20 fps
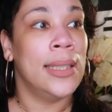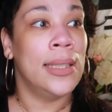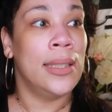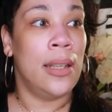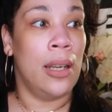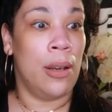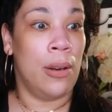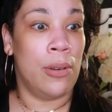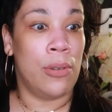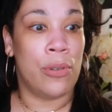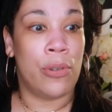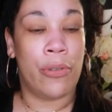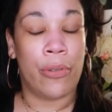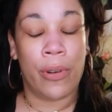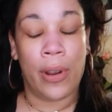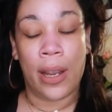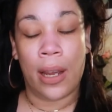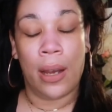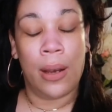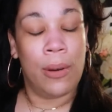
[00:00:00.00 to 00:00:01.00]
their,
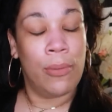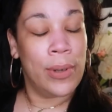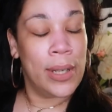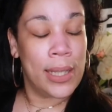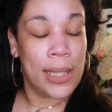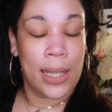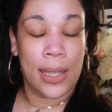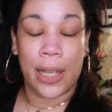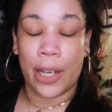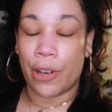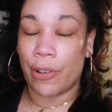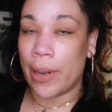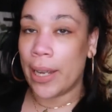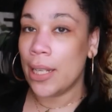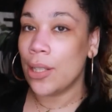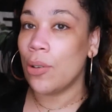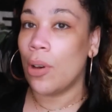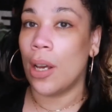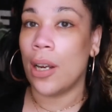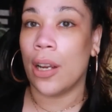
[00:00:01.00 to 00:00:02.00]
uh, what is it, their
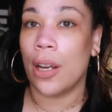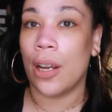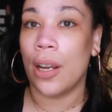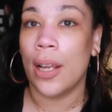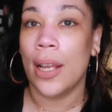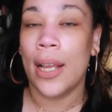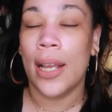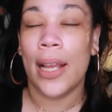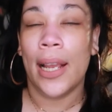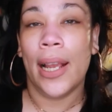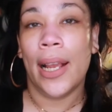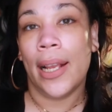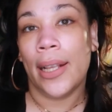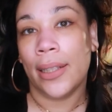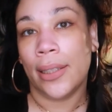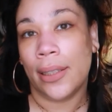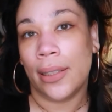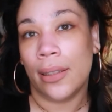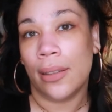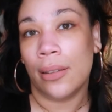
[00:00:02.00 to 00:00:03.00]
granddaughter,
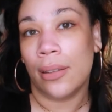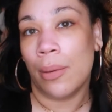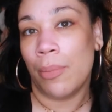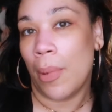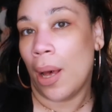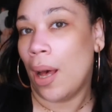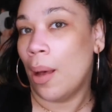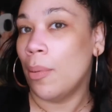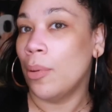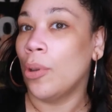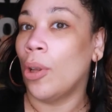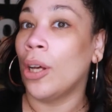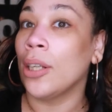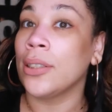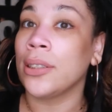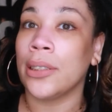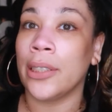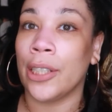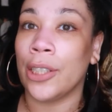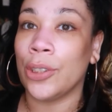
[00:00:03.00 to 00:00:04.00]
and the mom
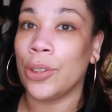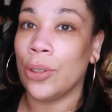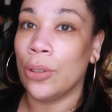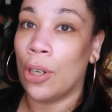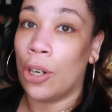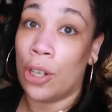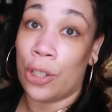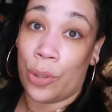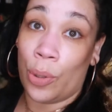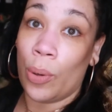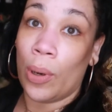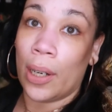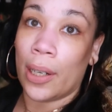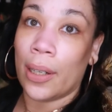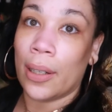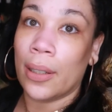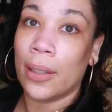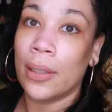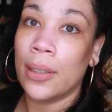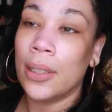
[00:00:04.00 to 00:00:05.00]
lost their her
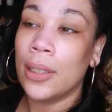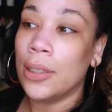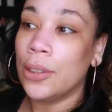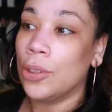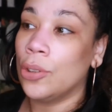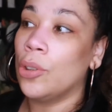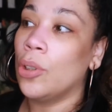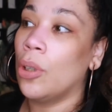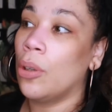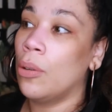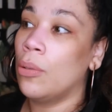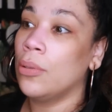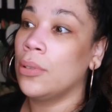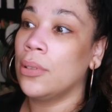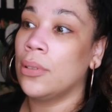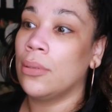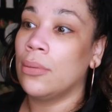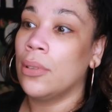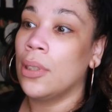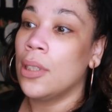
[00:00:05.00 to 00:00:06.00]
daughter, you know?
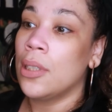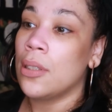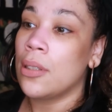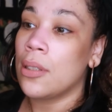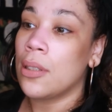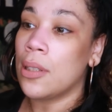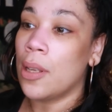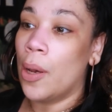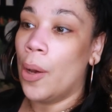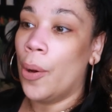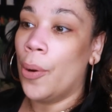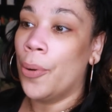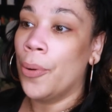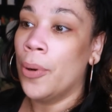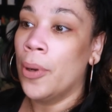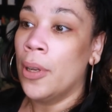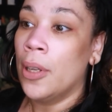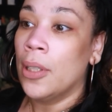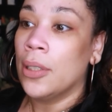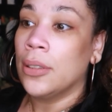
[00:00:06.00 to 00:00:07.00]
So,
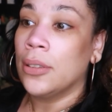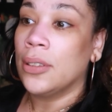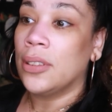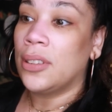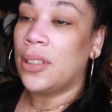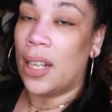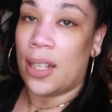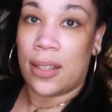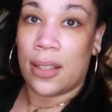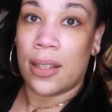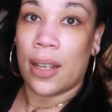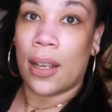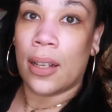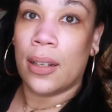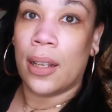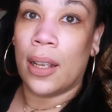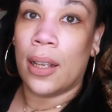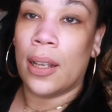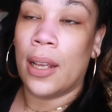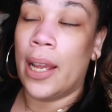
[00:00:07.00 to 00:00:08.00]
that's
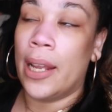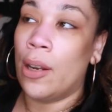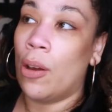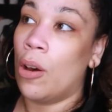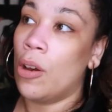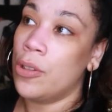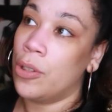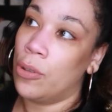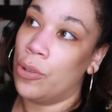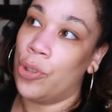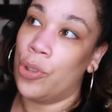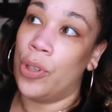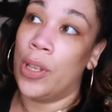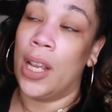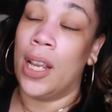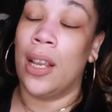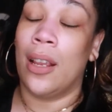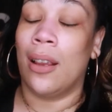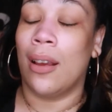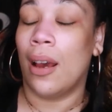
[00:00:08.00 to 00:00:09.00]
sickening. And also to
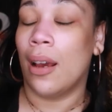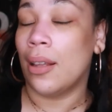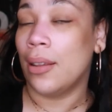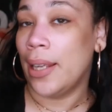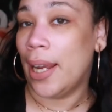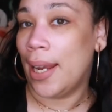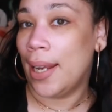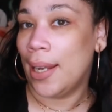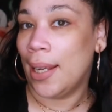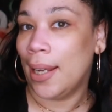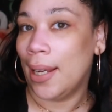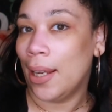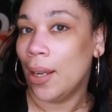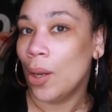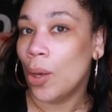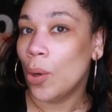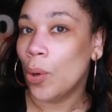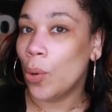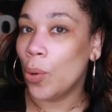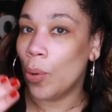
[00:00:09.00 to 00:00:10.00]
the young lady
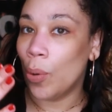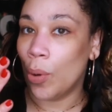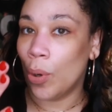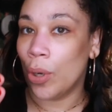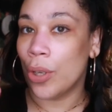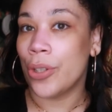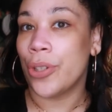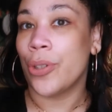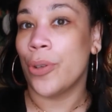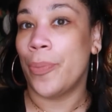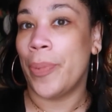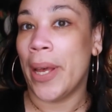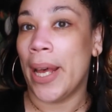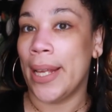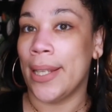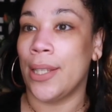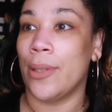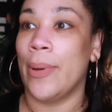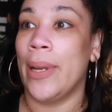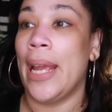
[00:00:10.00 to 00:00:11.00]
who also
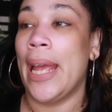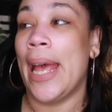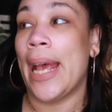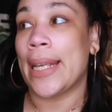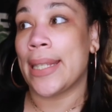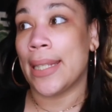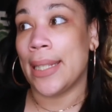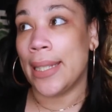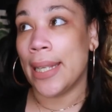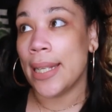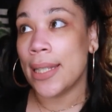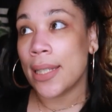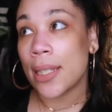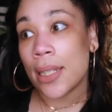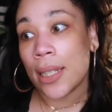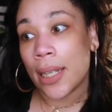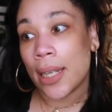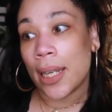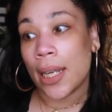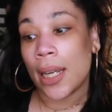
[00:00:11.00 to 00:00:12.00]
passed away
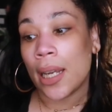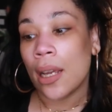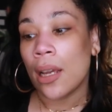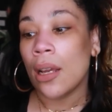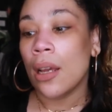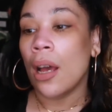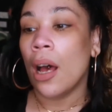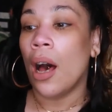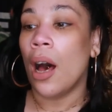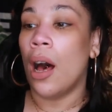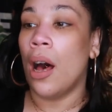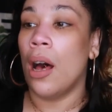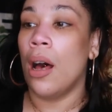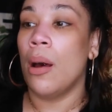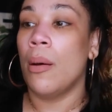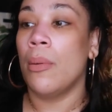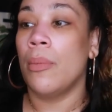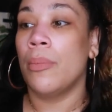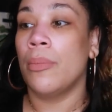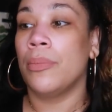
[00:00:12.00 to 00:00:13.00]
accidentally
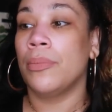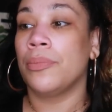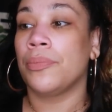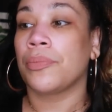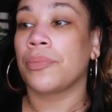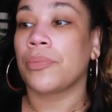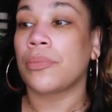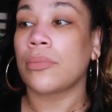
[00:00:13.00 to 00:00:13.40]
um,